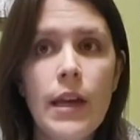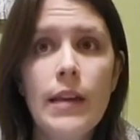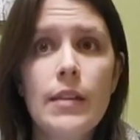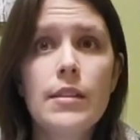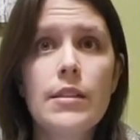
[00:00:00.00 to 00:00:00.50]

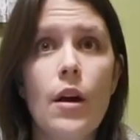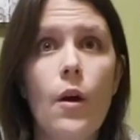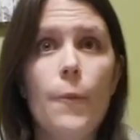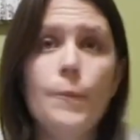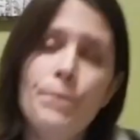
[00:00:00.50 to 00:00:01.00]
So
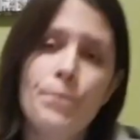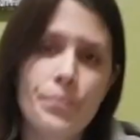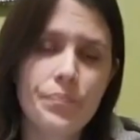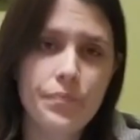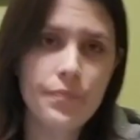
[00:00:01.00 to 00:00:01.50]

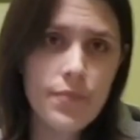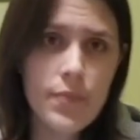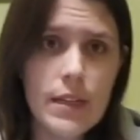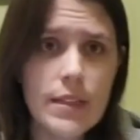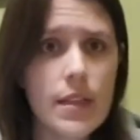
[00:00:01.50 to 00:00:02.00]

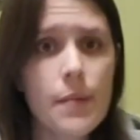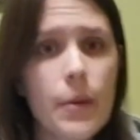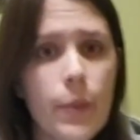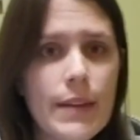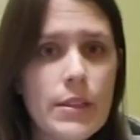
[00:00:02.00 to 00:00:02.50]
some of the
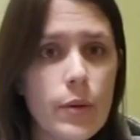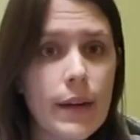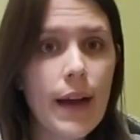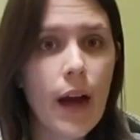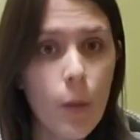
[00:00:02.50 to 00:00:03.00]
ways you can
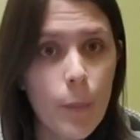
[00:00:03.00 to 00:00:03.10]
help